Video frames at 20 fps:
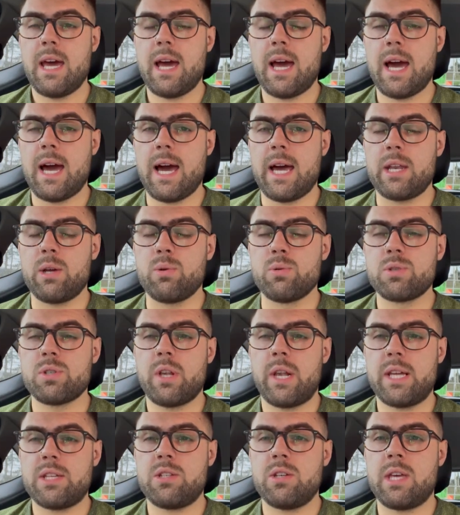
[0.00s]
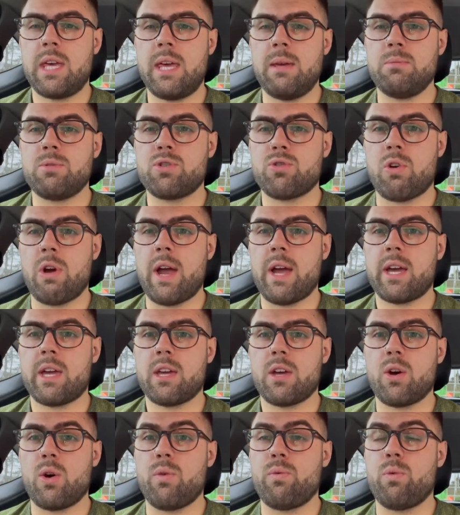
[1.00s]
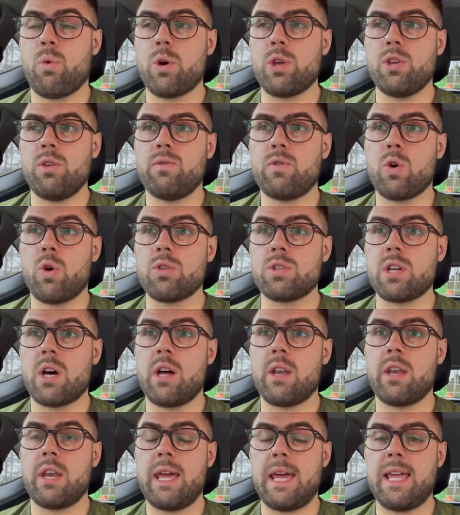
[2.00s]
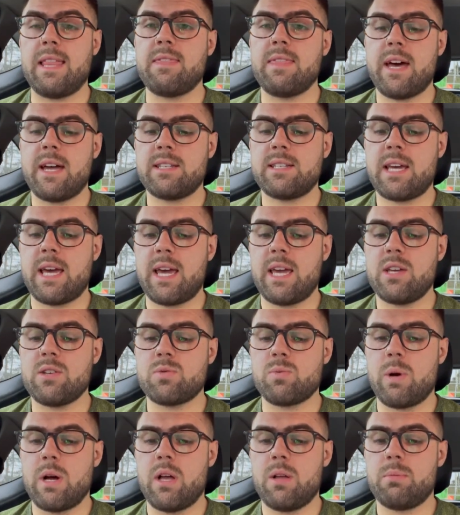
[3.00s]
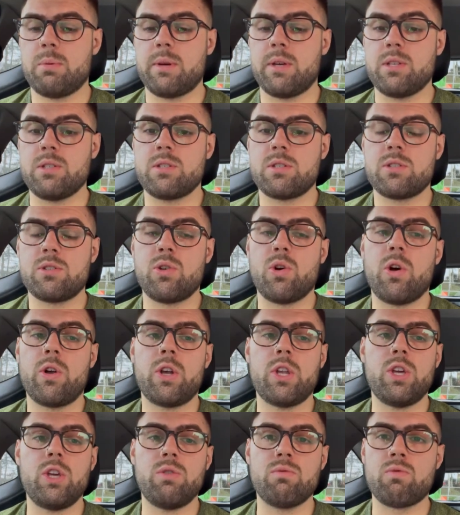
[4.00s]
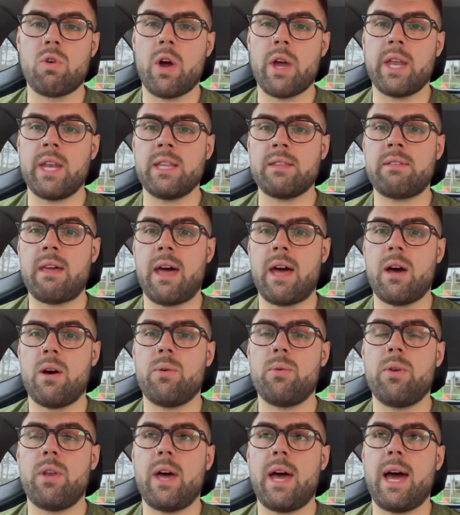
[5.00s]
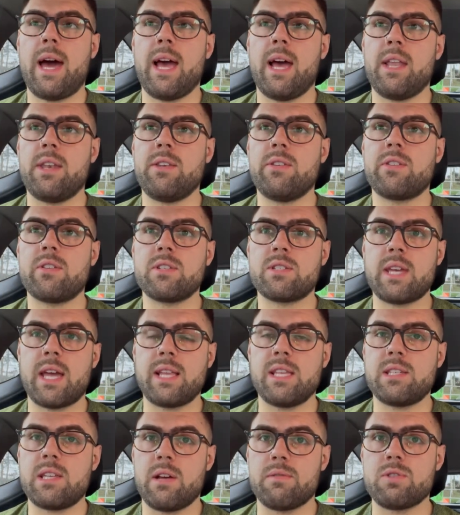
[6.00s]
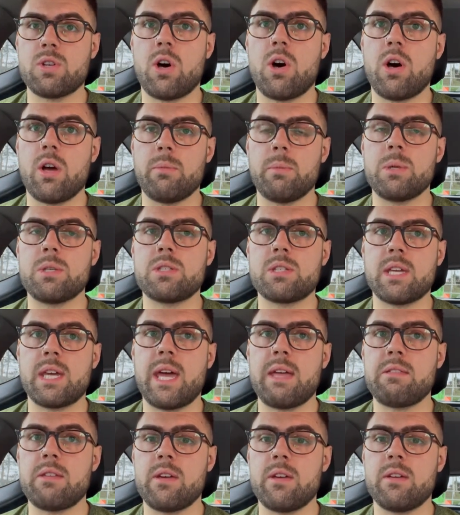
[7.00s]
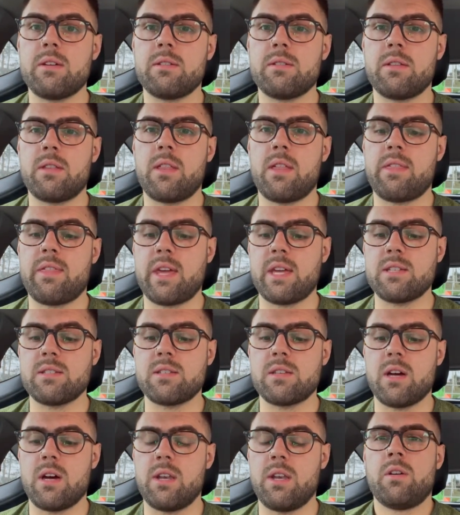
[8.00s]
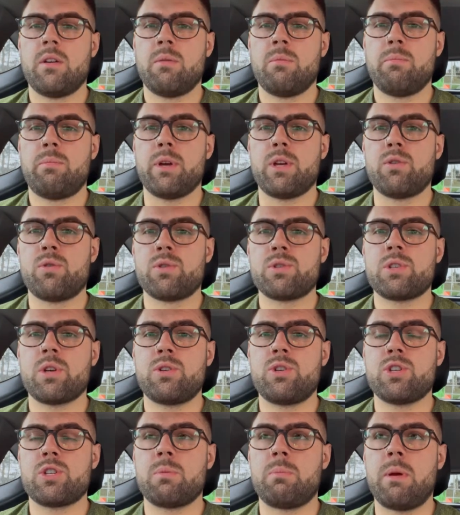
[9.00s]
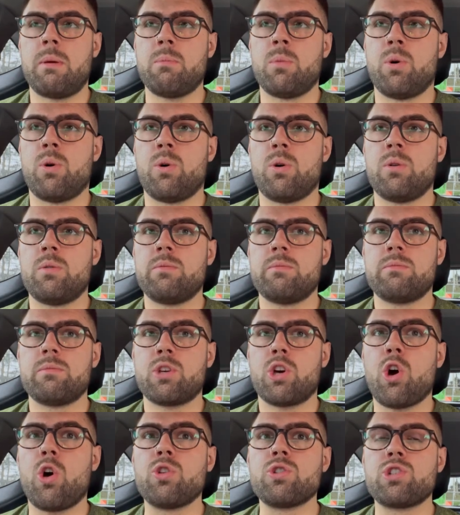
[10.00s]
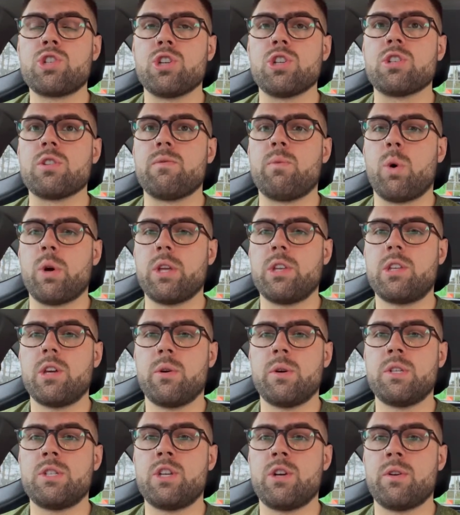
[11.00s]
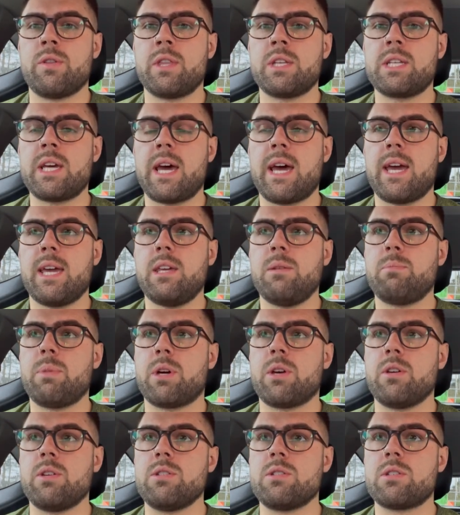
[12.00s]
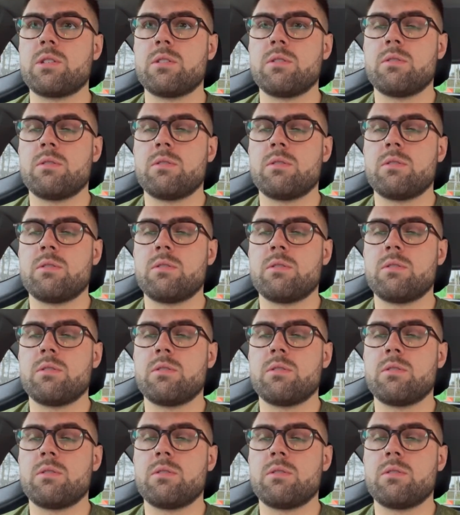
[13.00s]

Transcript: And it also lets you keep track of what you've got done in that day as well, because not only are you writing it down and setting yourself timers to get the things done, but you're also just a bit more conscious of what you're doing during the day because